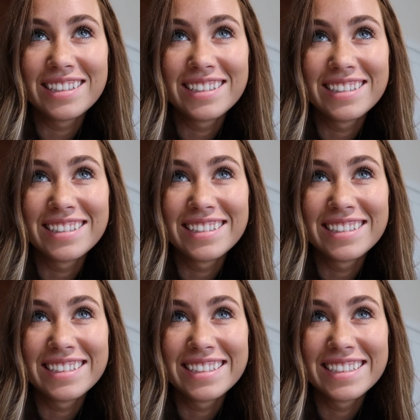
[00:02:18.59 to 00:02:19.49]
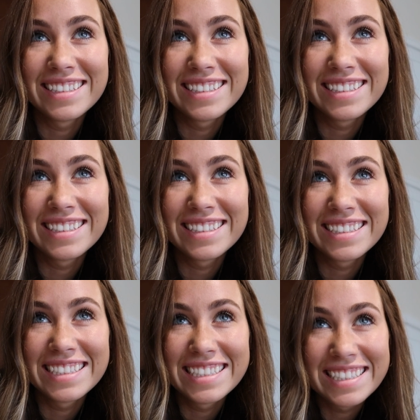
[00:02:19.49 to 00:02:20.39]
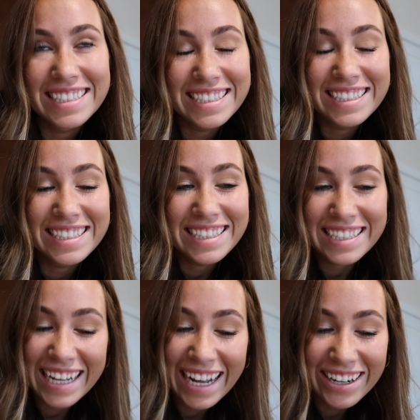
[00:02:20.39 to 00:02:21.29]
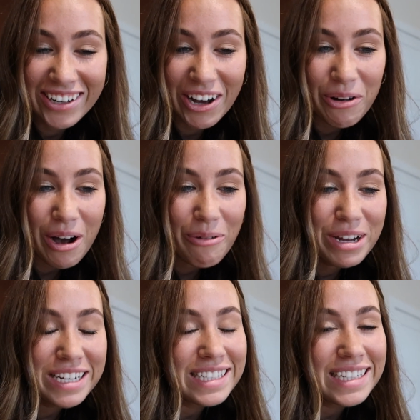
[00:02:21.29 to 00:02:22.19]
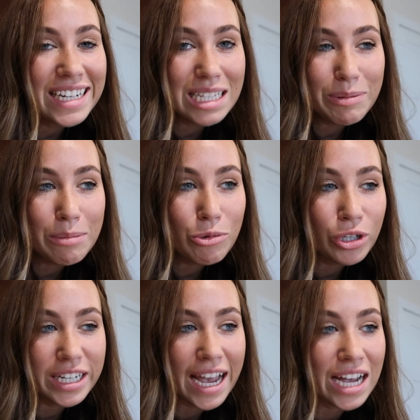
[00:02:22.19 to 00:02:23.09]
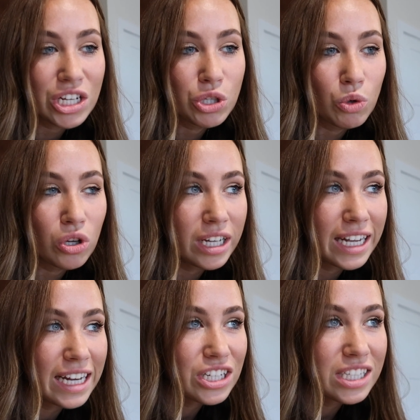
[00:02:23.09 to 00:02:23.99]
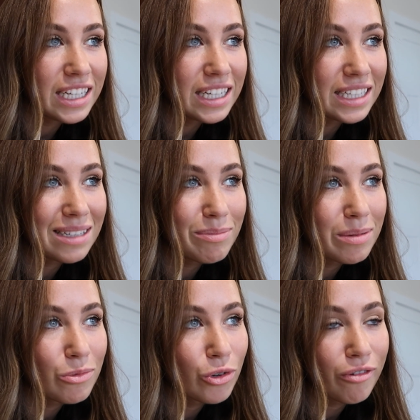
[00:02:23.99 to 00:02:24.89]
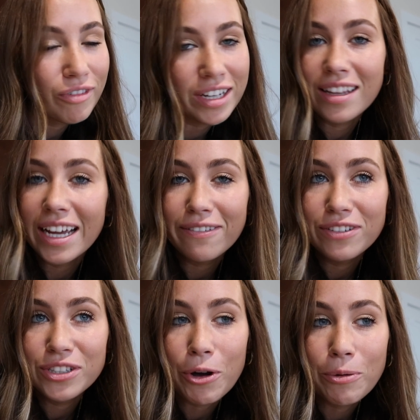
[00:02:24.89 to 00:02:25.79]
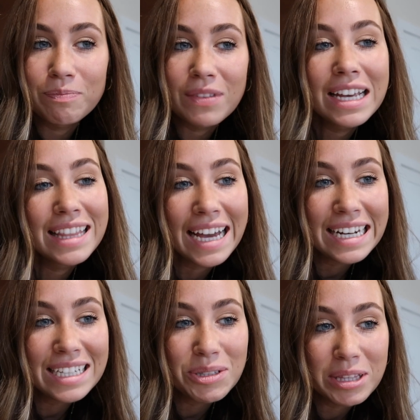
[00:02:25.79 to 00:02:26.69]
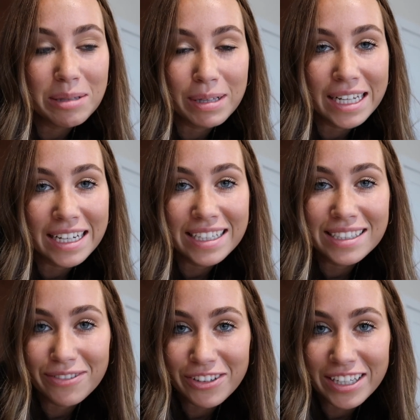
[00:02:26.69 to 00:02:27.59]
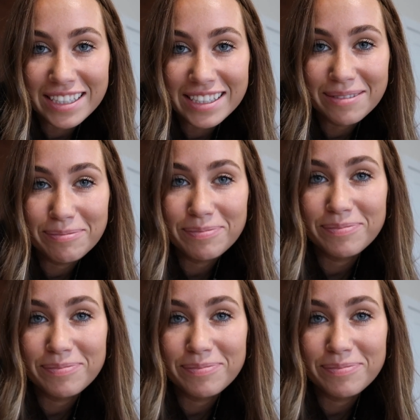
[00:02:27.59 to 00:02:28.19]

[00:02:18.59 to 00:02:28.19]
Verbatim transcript: Like at first when we were I don't know. Like we just need it to be more casual. Like I just need it to be more real life. So that is what the plan is for this.